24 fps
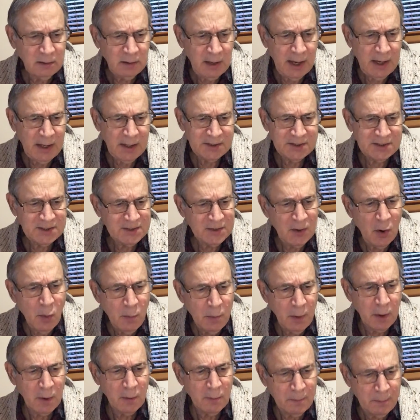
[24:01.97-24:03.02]
like a
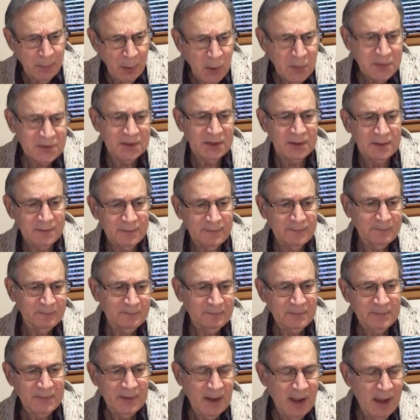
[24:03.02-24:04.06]
sober person.
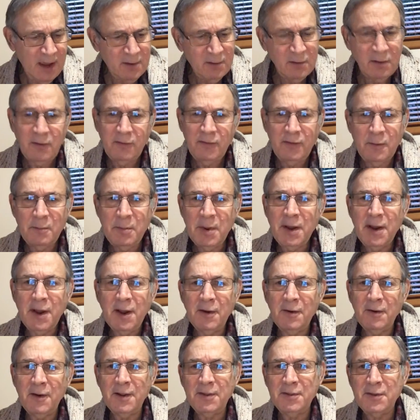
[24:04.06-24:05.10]
I don't know if you've been
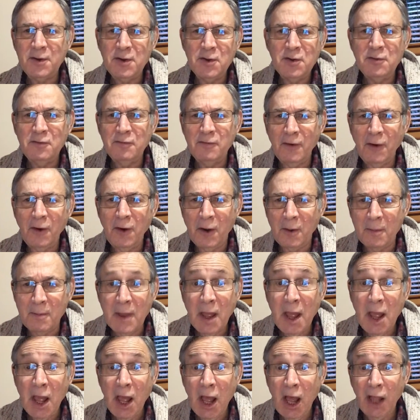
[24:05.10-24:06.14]
hearing the new verb,
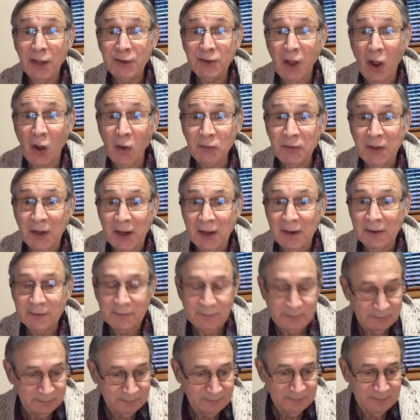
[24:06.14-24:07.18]
adulting.
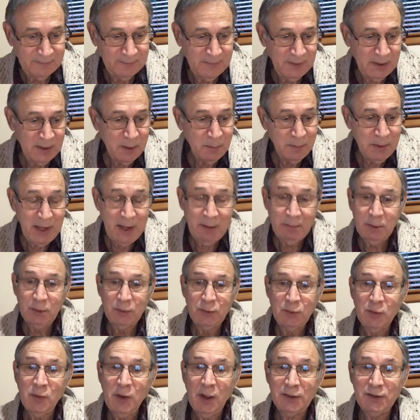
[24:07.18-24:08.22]
To be able
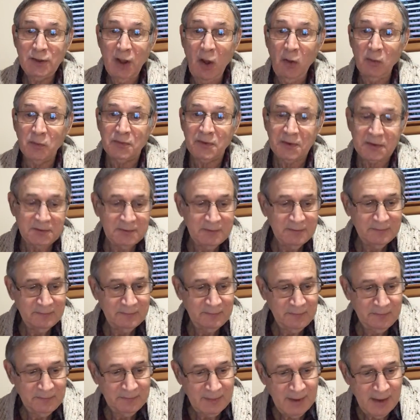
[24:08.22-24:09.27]
to adult.
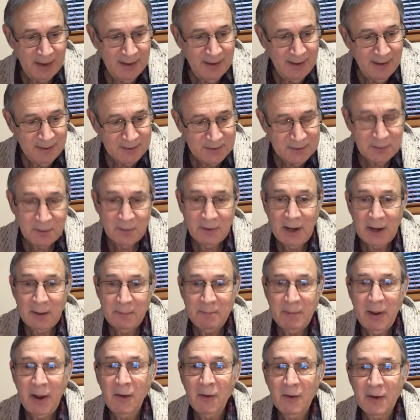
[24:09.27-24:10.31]
Sort of like
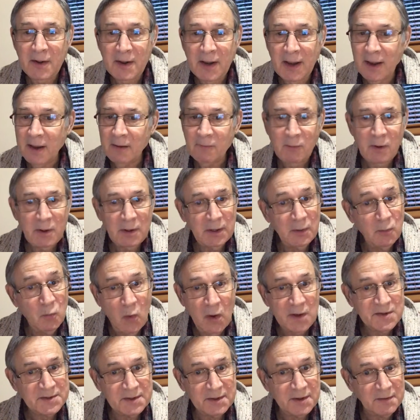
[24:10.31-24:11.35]
parenting. It really
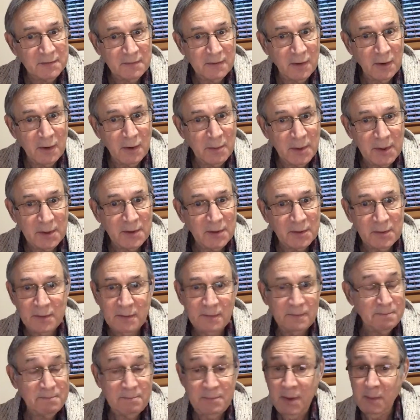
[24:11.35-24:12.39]
wasn't a verb until
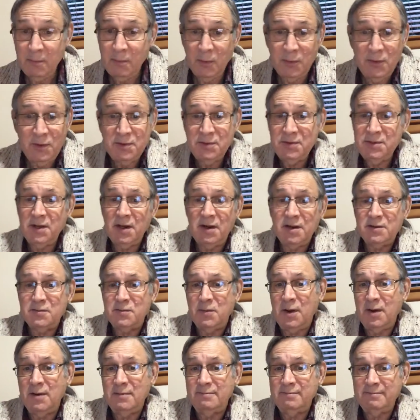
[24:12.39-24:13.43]
people used it as
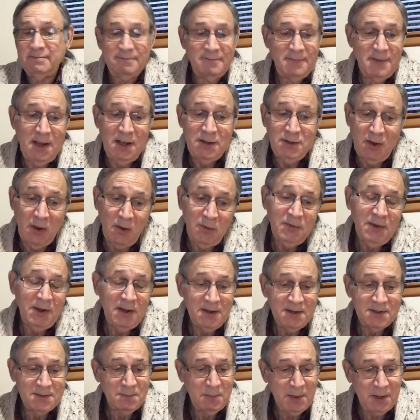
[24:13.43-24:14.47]
one.
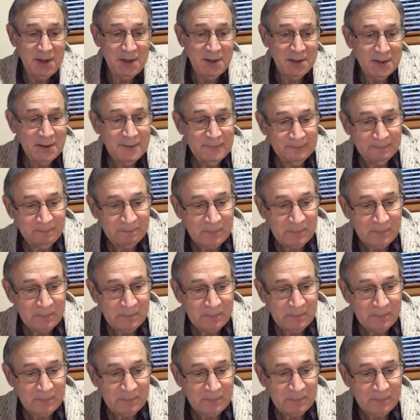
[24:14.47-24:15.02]
Adulting is pretty good.